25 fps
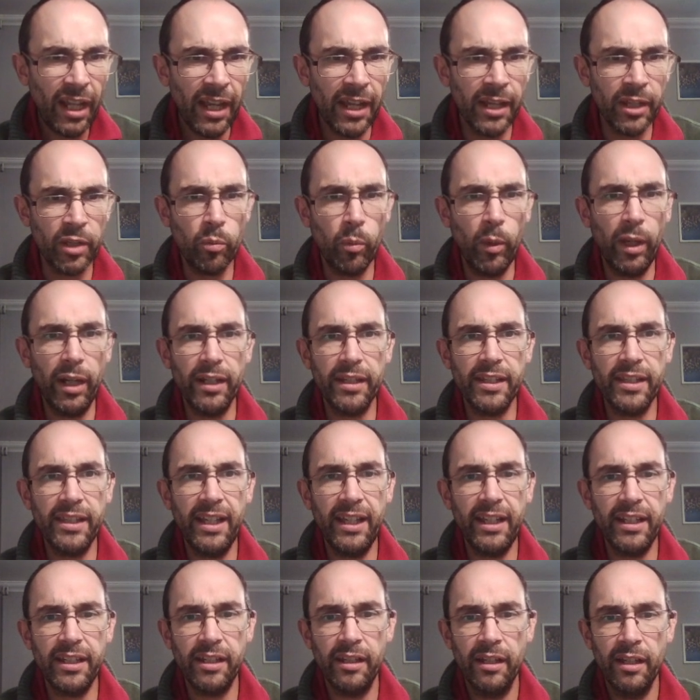As well as
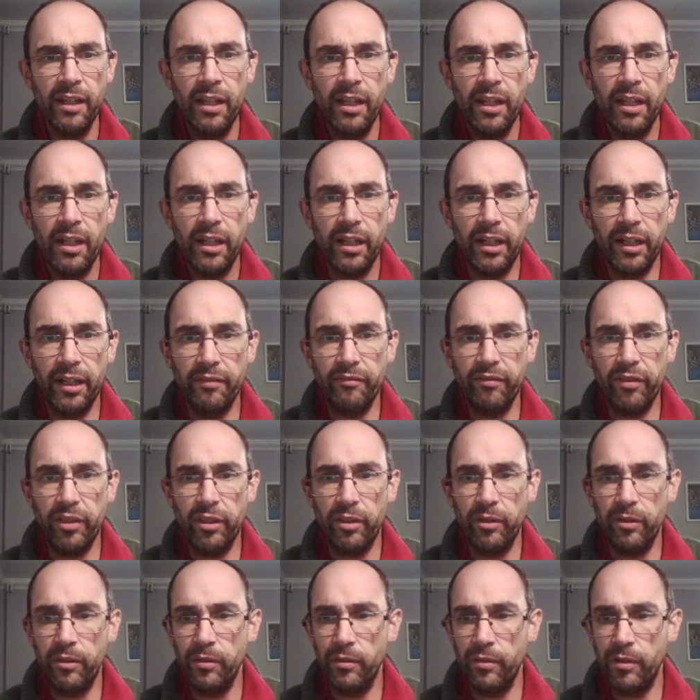that, I've
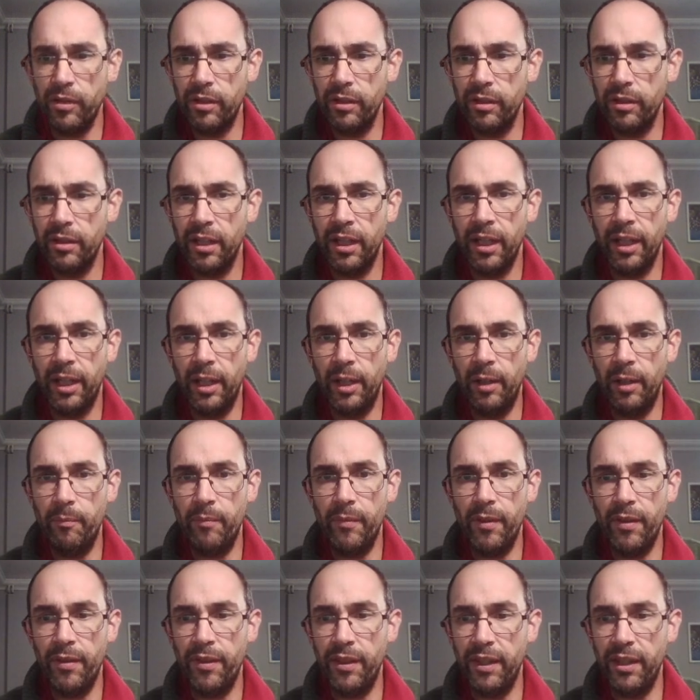used
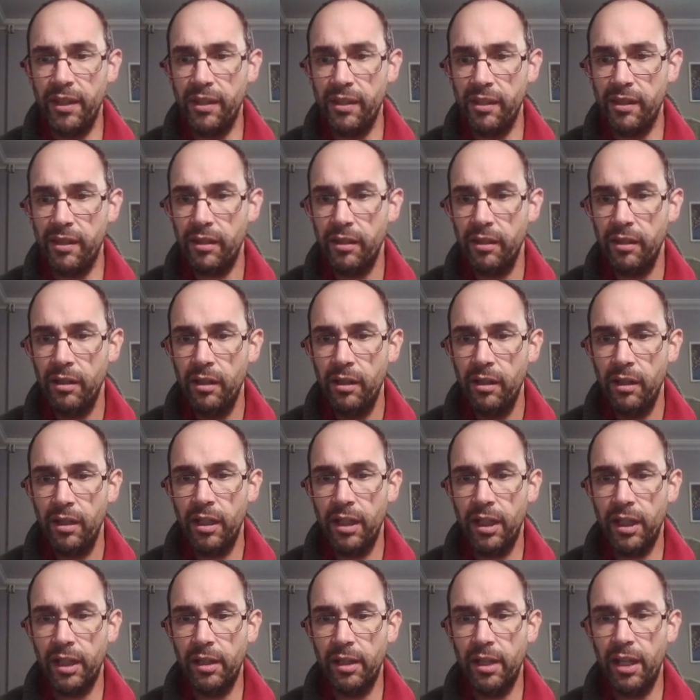this
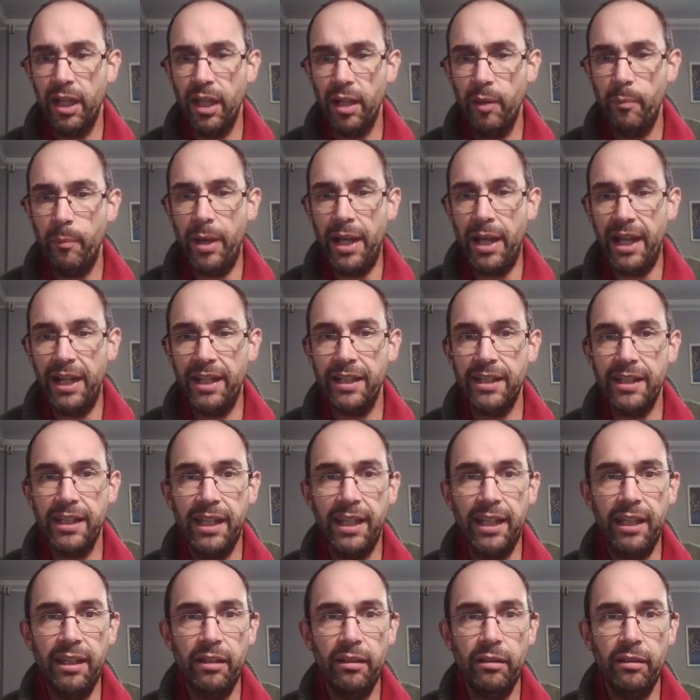color palette
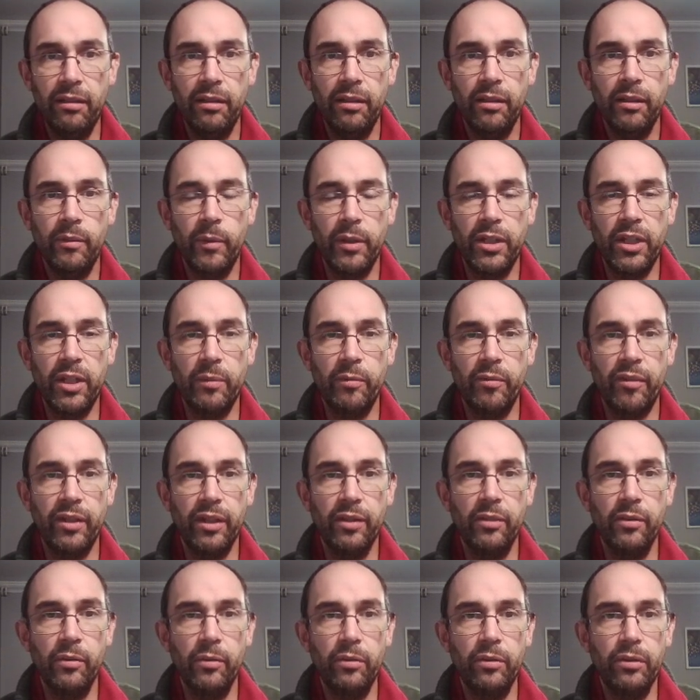here, which is pretty
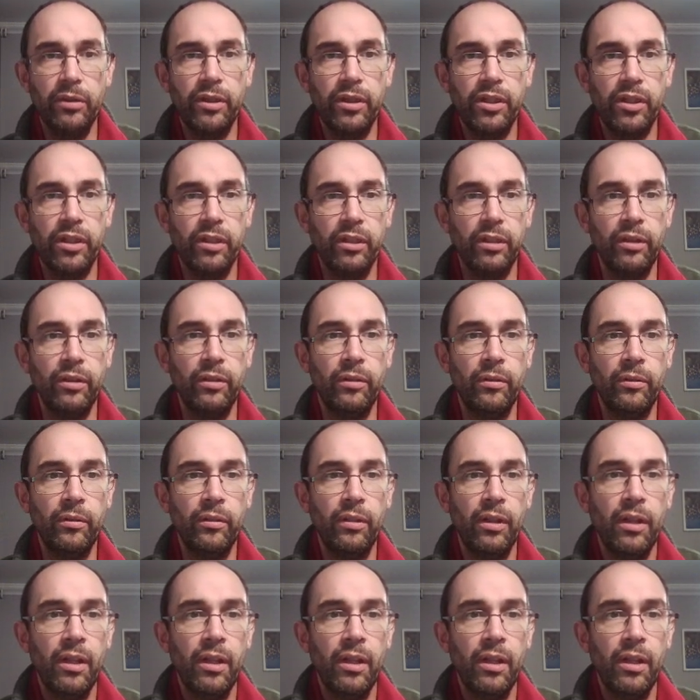cool, to